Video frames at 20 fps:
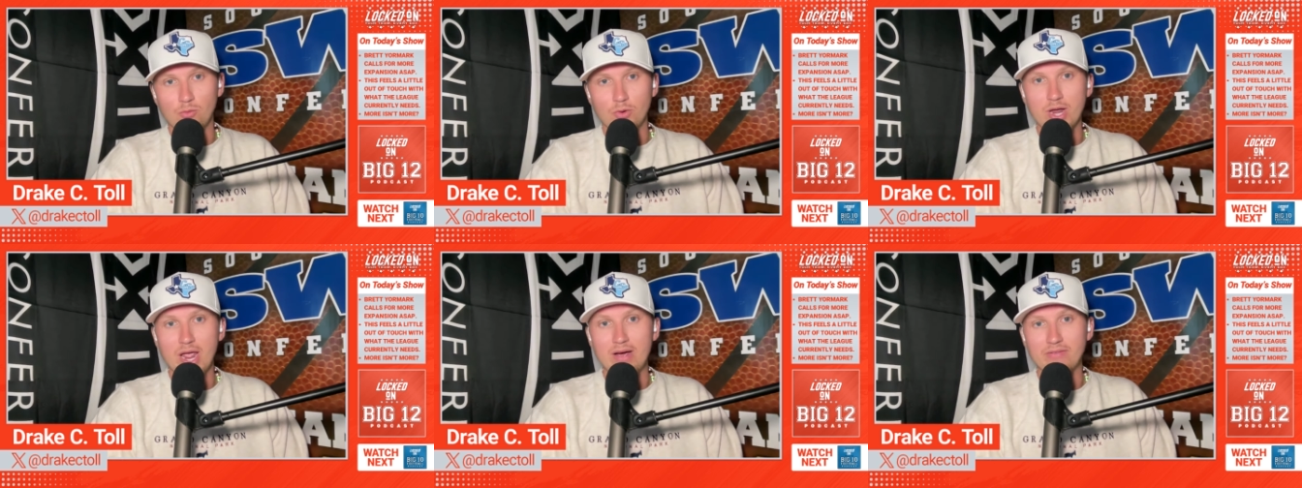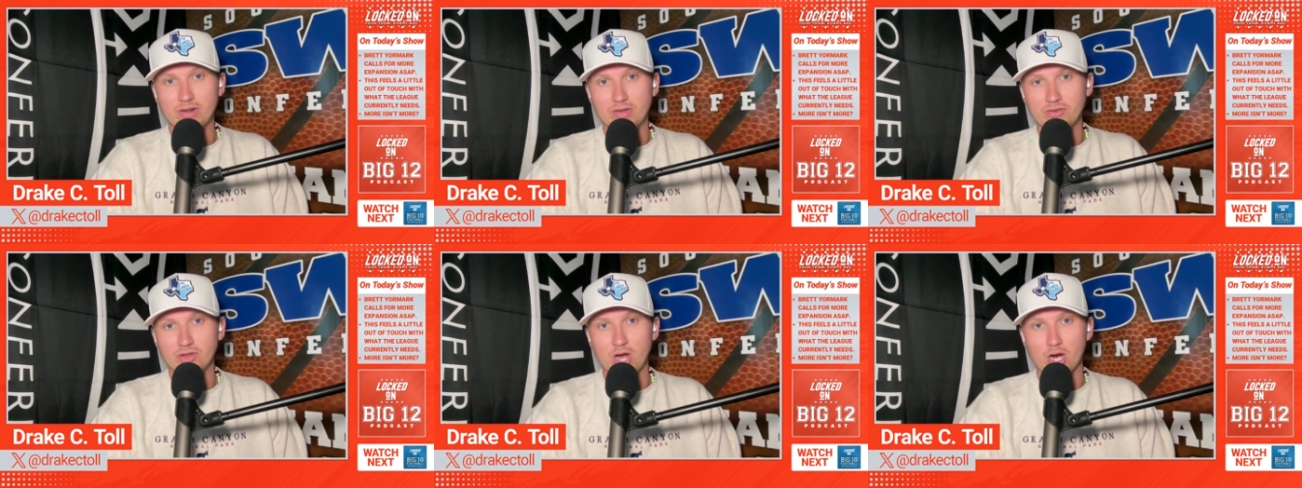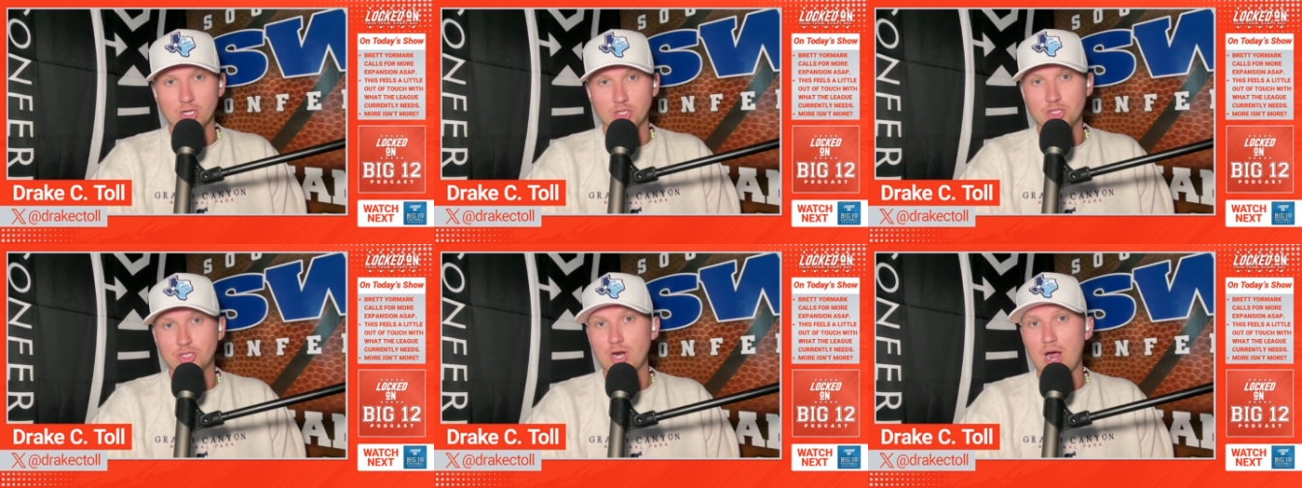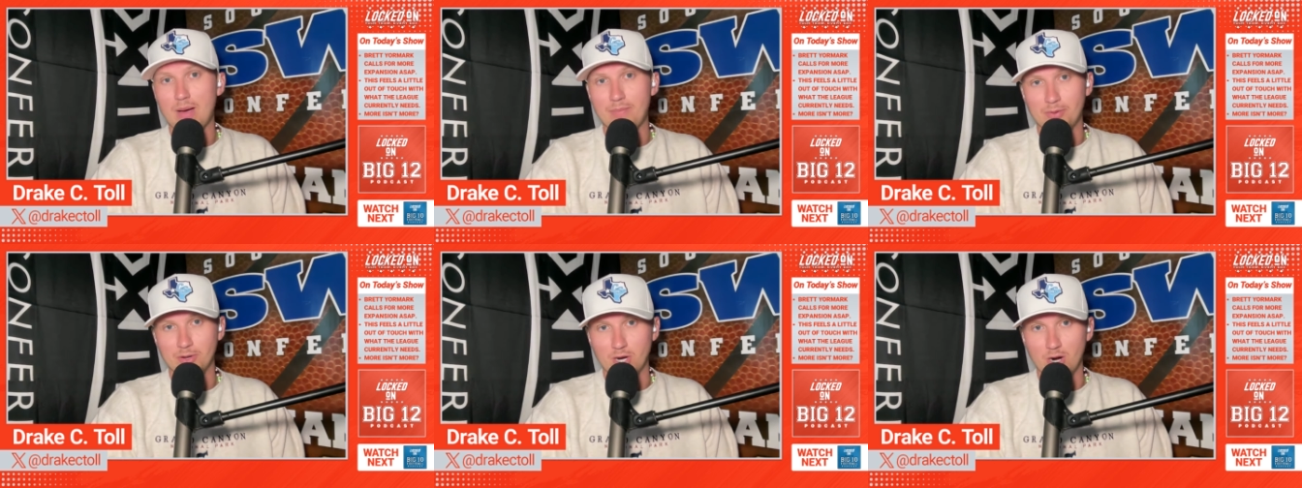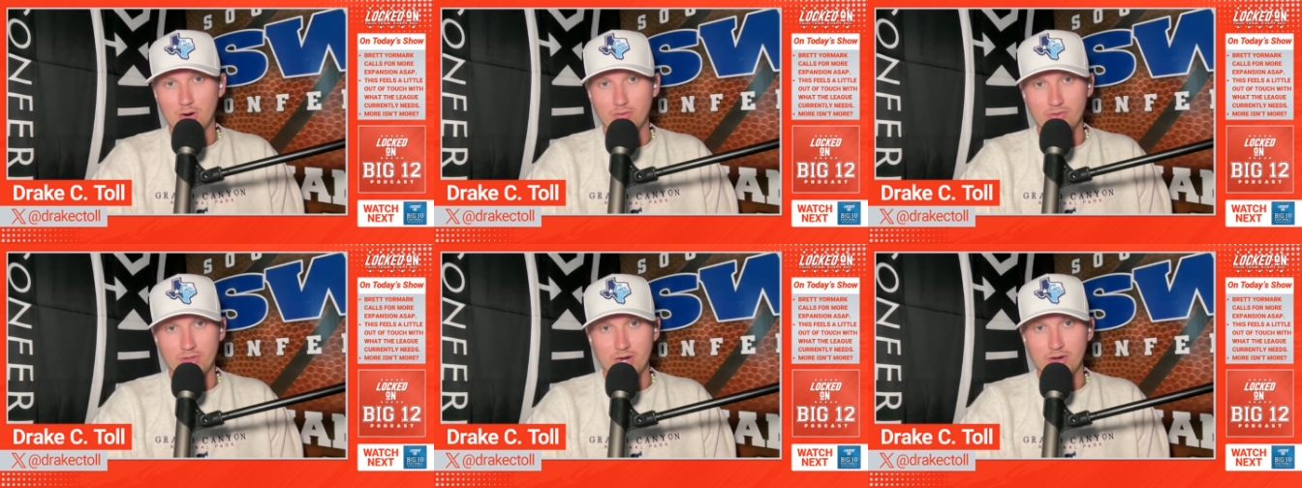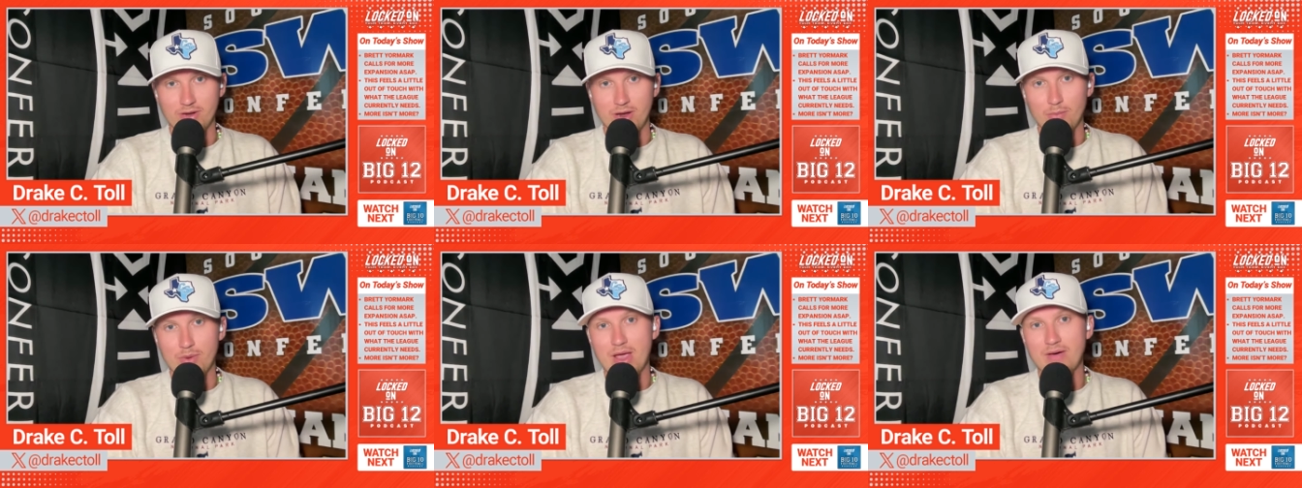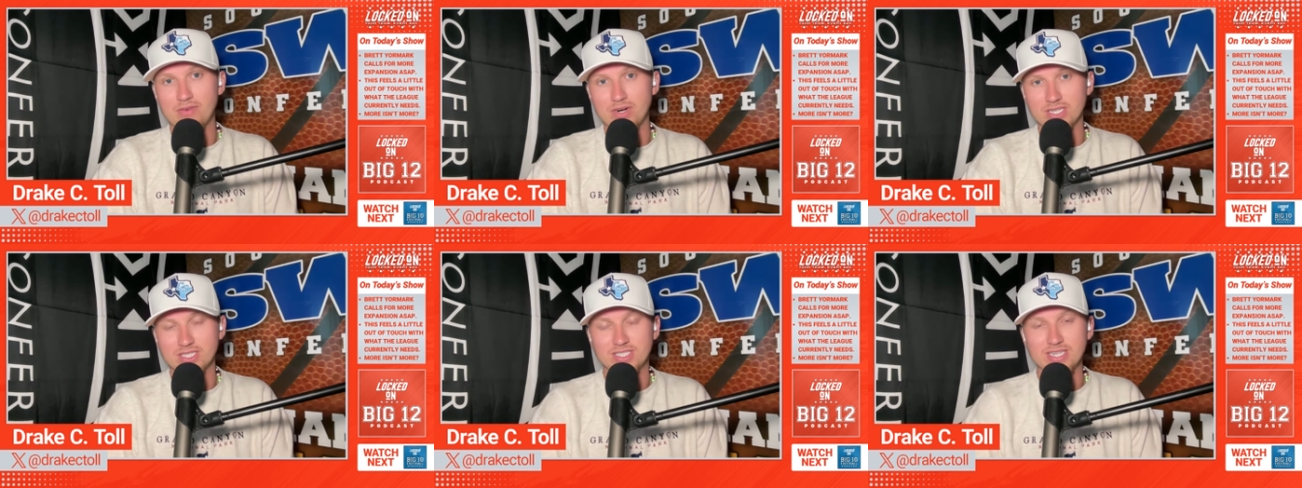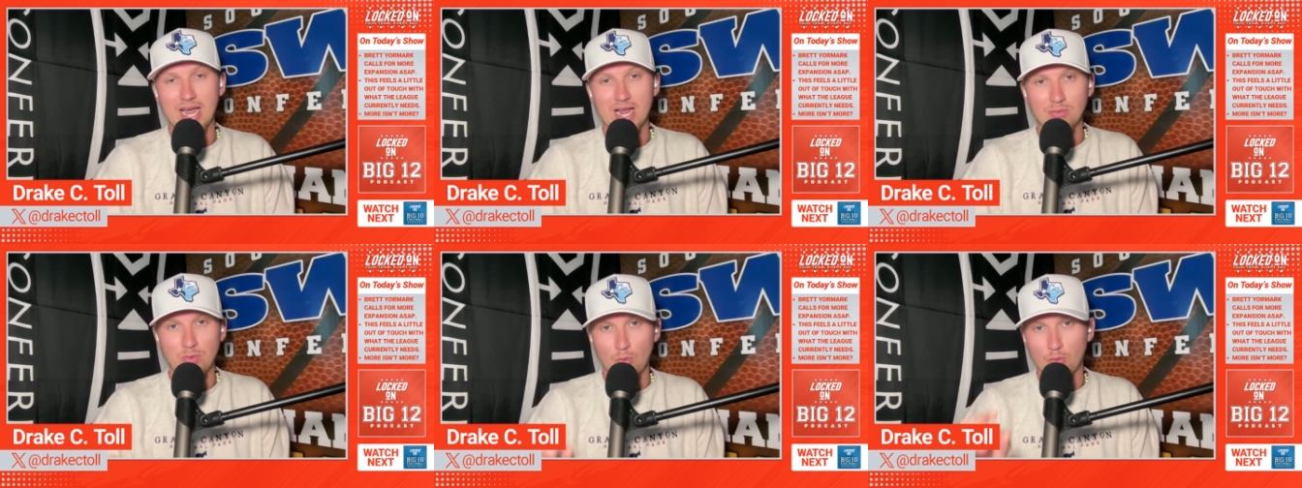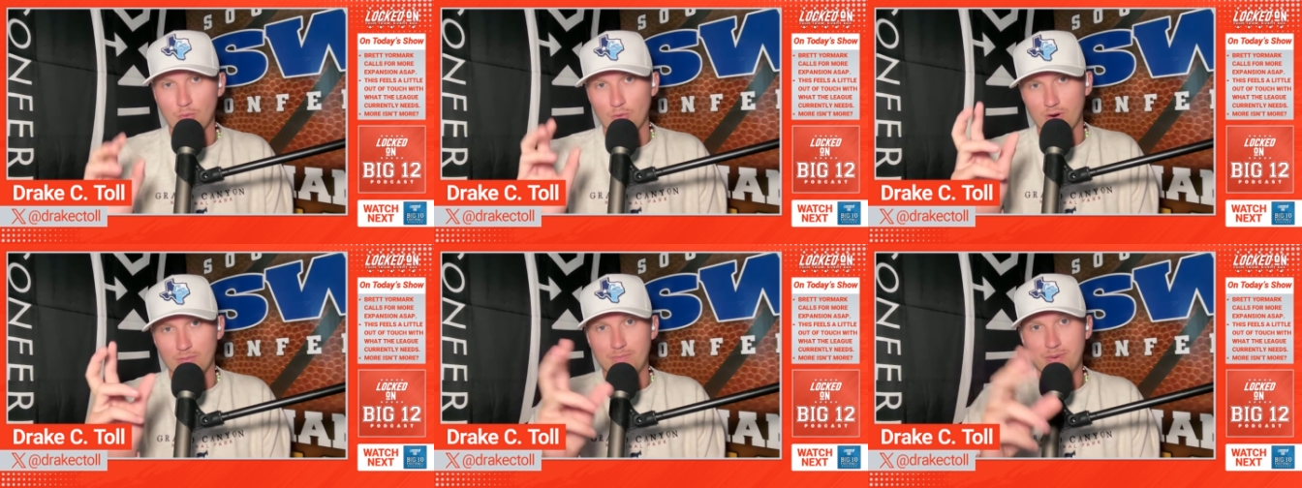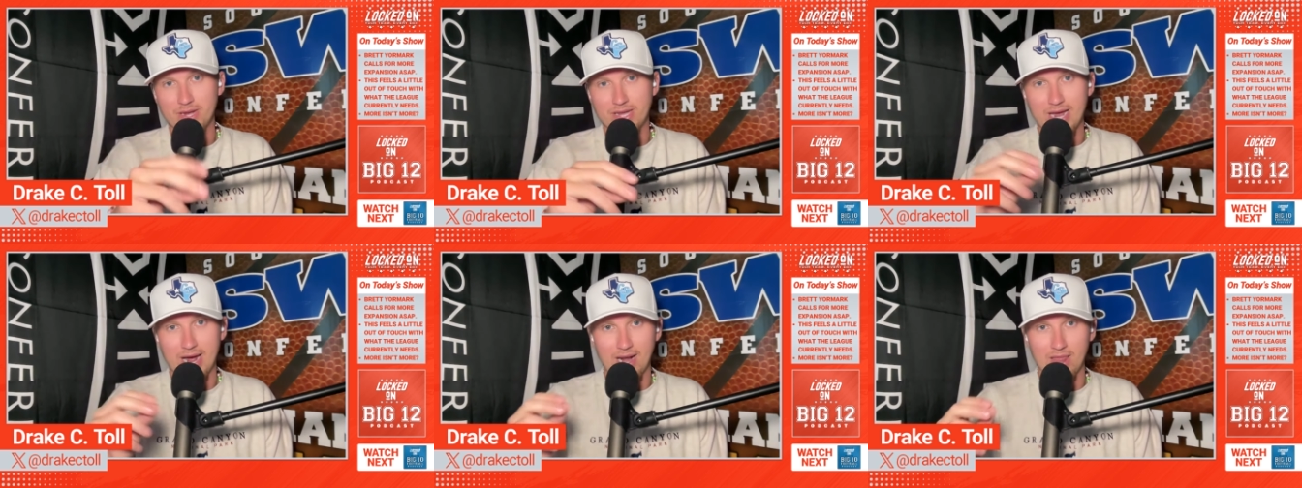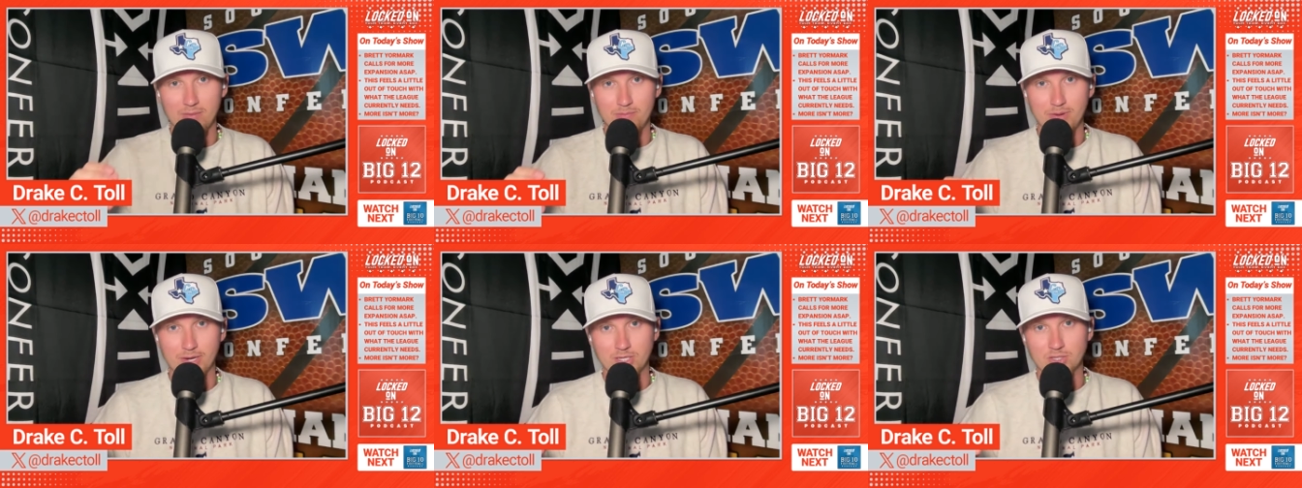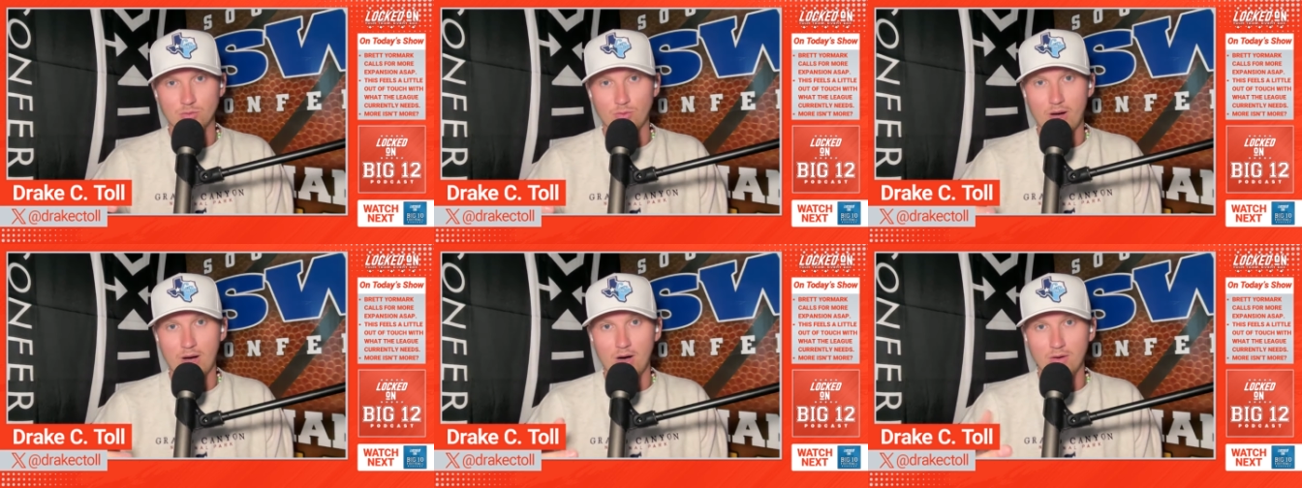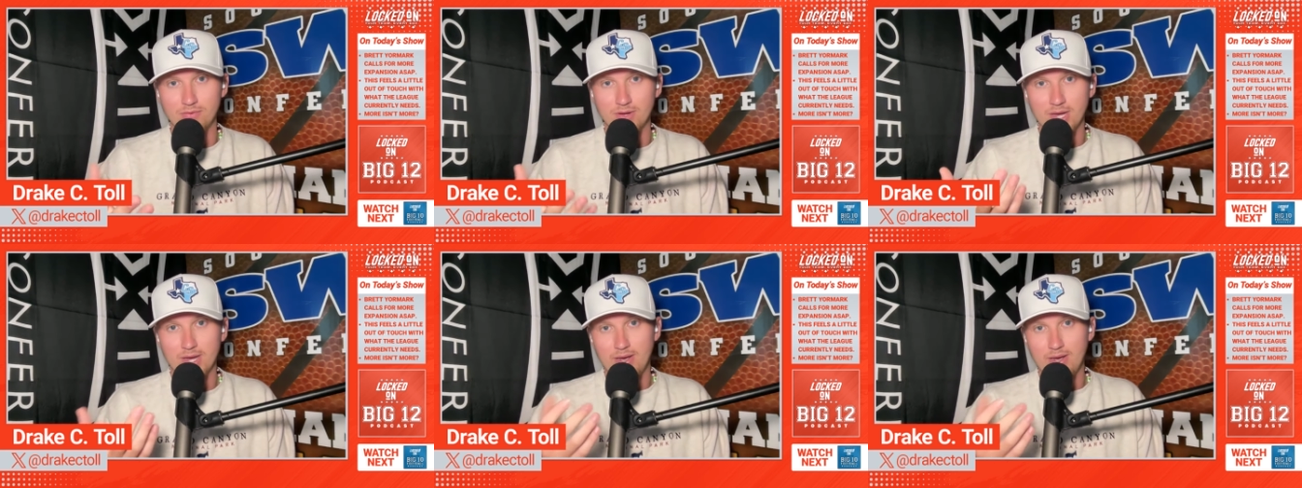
We haven't even gone shopping over there yet. We haven't decided what we want to pick out of the Big 12."